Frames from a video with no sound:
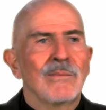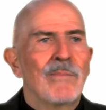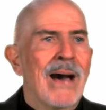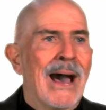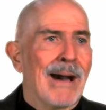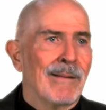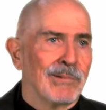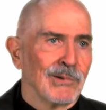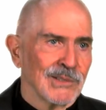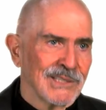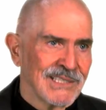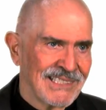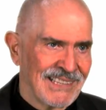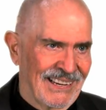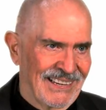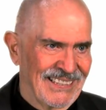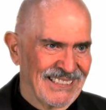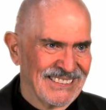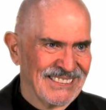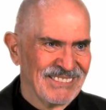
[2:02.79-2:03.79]
the Bible
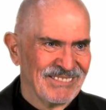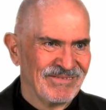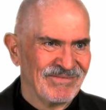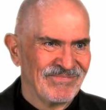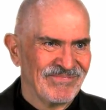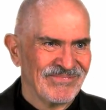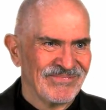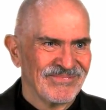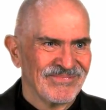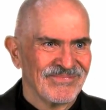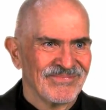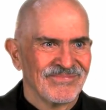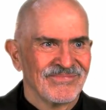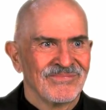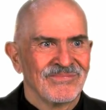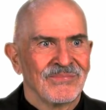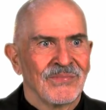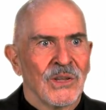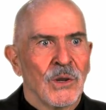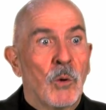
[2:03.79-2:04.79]
say?
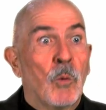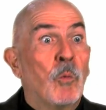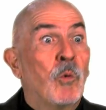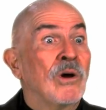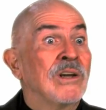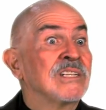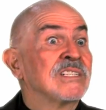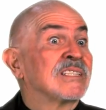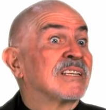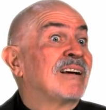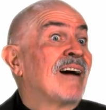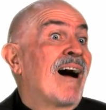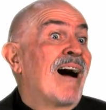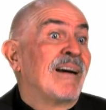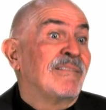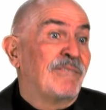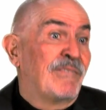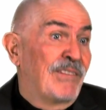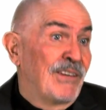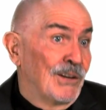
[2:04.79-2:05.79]
What does
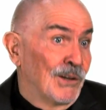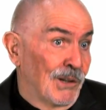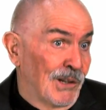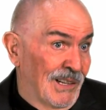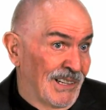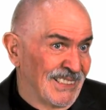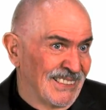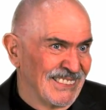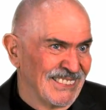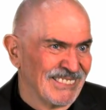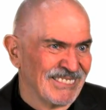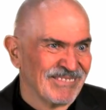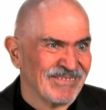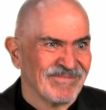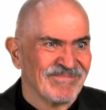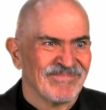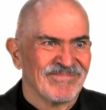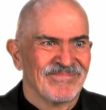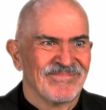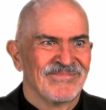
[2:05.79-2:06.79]
God feel?
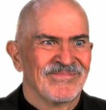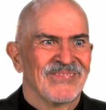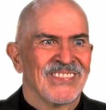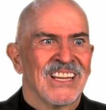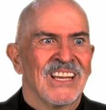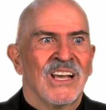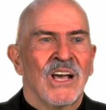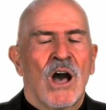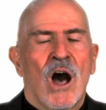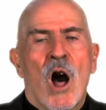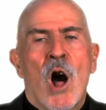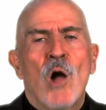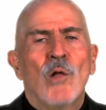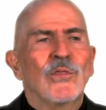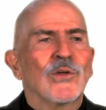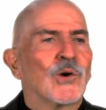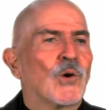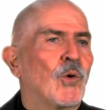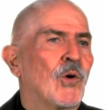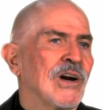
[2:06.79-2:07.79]
All
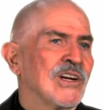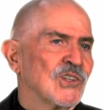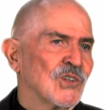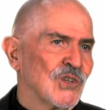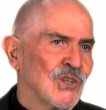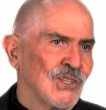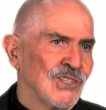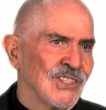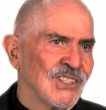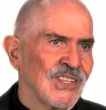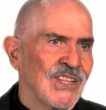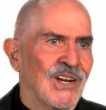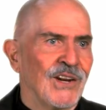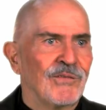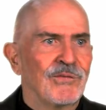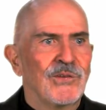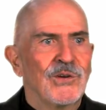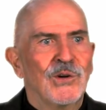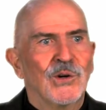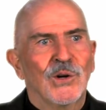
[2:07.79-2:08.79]
the questions that
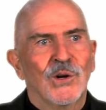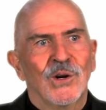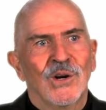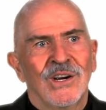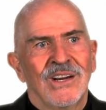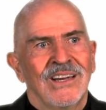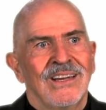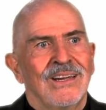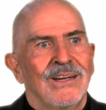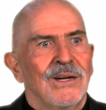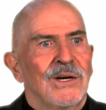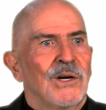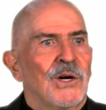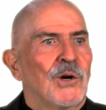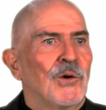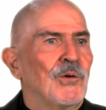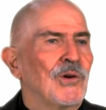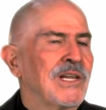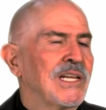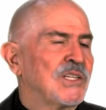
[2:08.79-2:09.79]
if you're
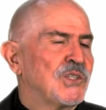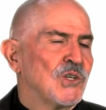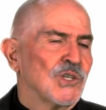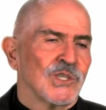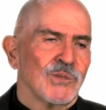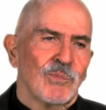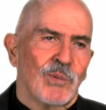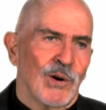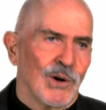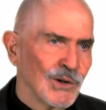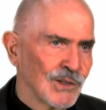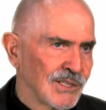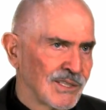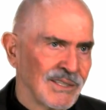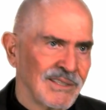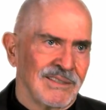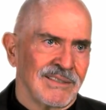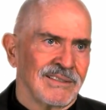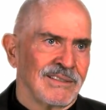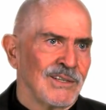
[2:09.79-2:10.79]
a religious
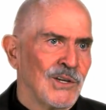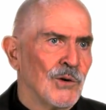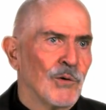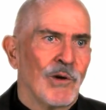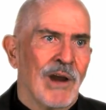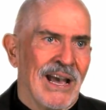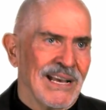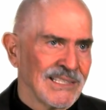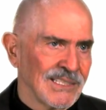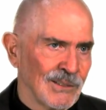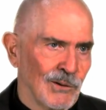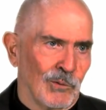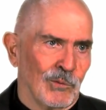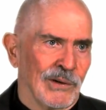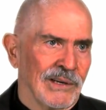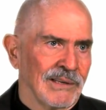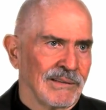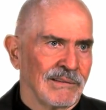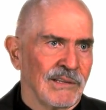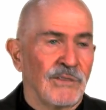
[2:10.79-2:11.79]
person, you wrestle
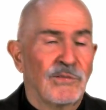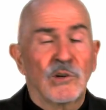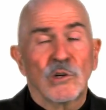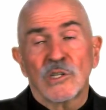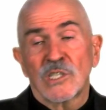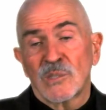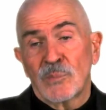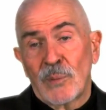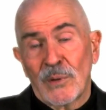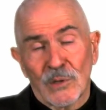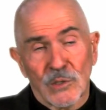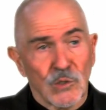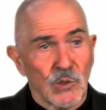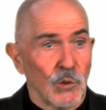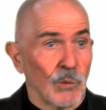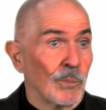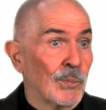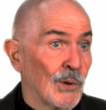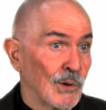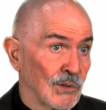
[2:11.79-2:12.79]
with. If you're a
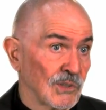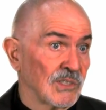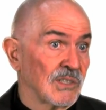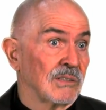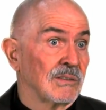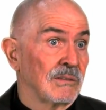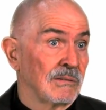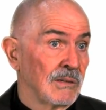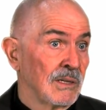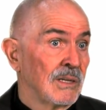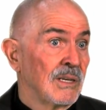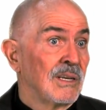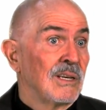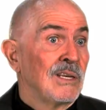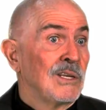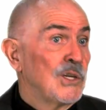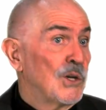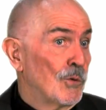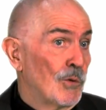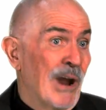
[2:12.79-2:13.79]
spiritual person,
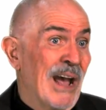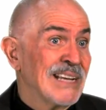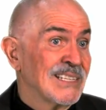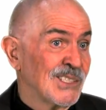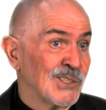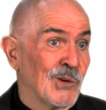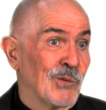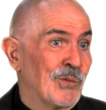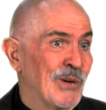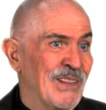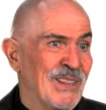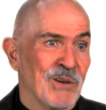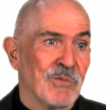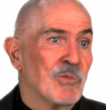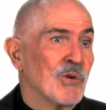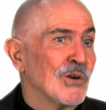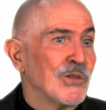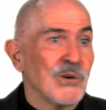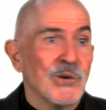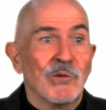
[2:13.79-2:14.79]
you wrestle with it.
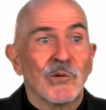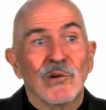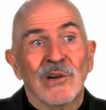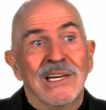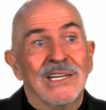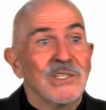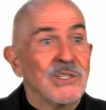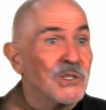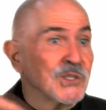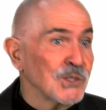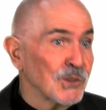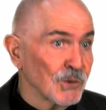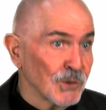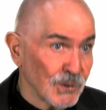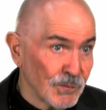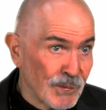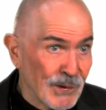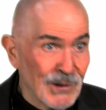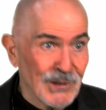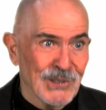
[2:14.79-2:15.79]
Whether you're religious or
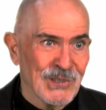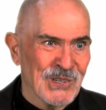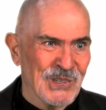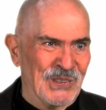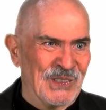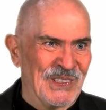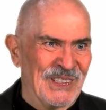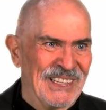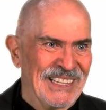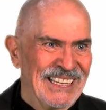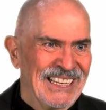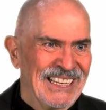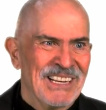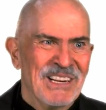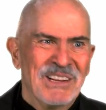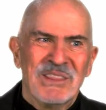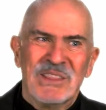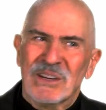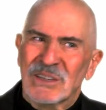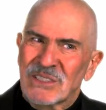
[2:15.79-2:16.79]
spiritual,
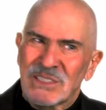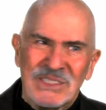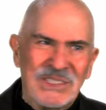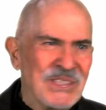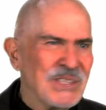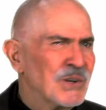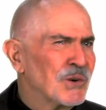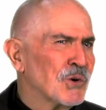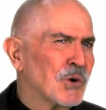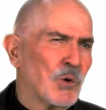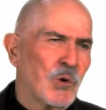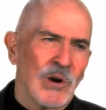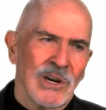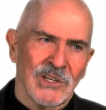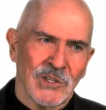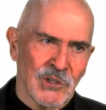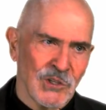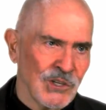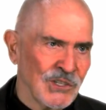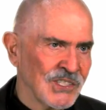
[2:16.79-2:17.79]
there's still
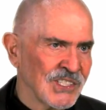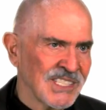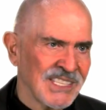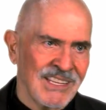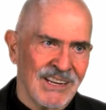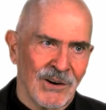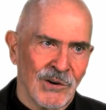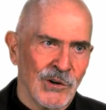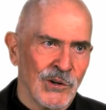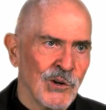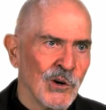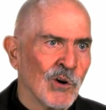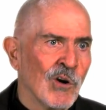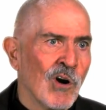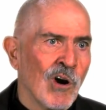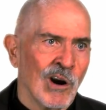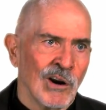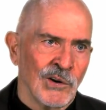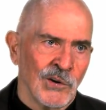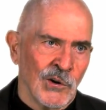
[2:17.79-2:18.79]
questions there in your
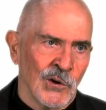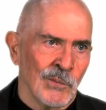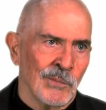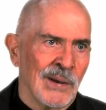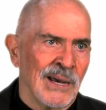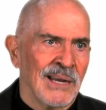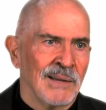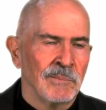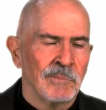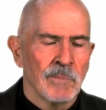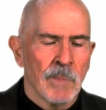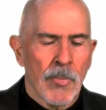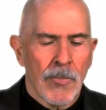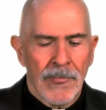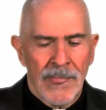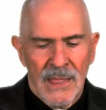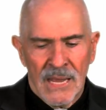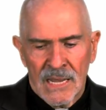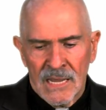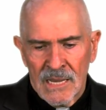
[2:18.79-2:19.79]
heart and your mind.
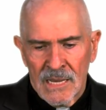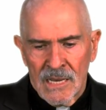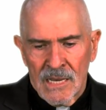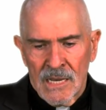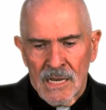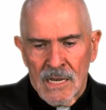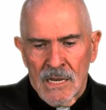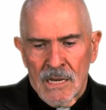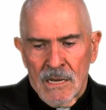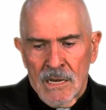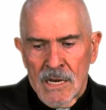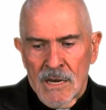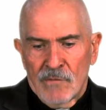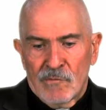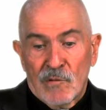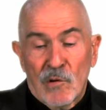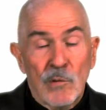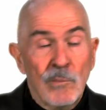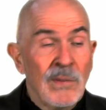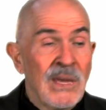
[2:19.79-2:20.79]

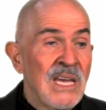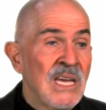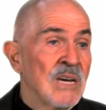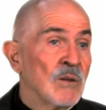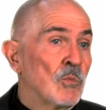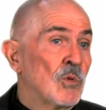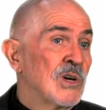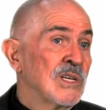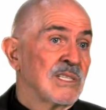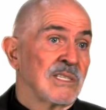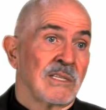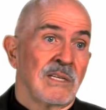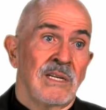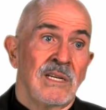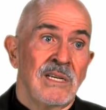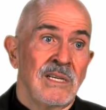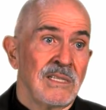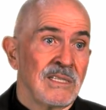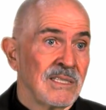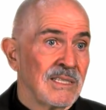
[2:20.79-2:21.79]
For me, it wasn't
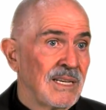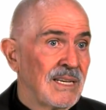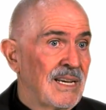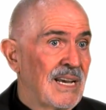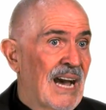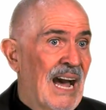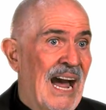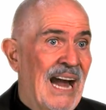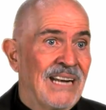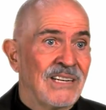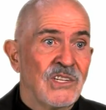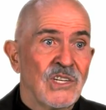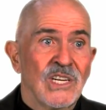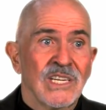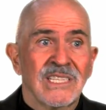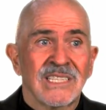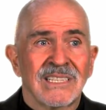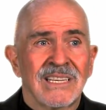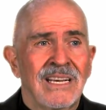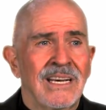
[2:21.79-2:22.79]
easy. I
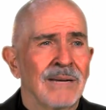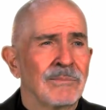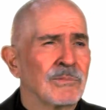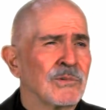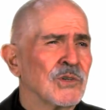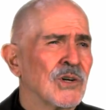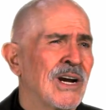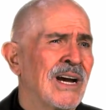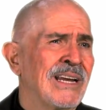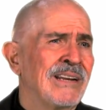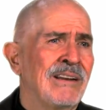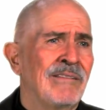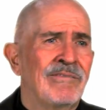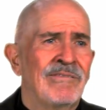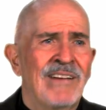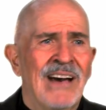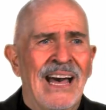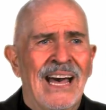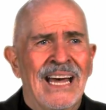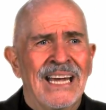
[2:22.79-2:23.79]
just kept trying to
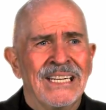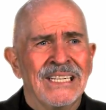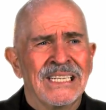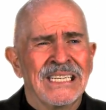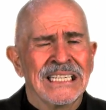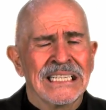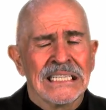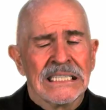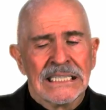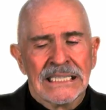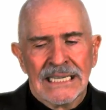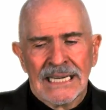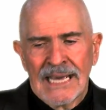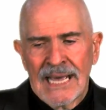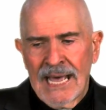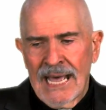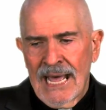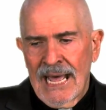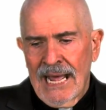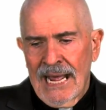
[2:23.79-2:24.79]
find,
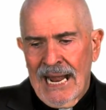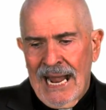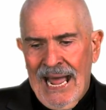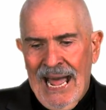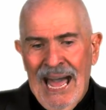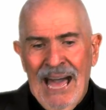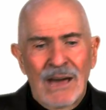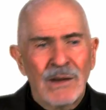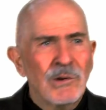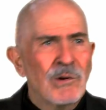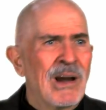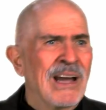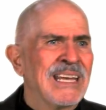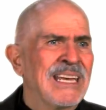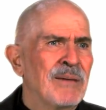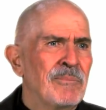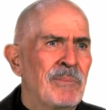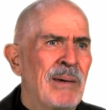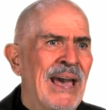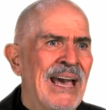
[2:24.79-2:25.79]
how do I
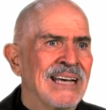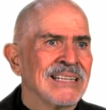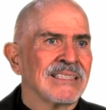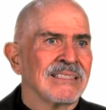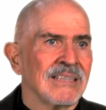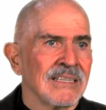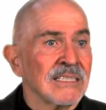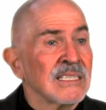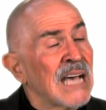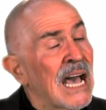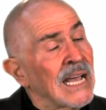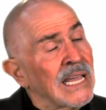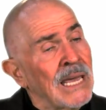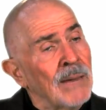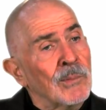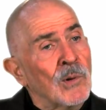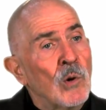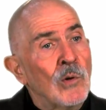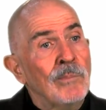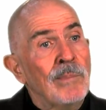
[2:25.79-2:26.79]
get past this? I
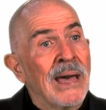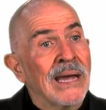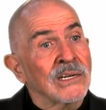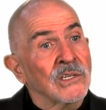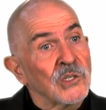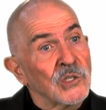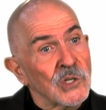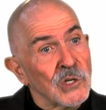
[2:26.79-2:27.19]
kept going back to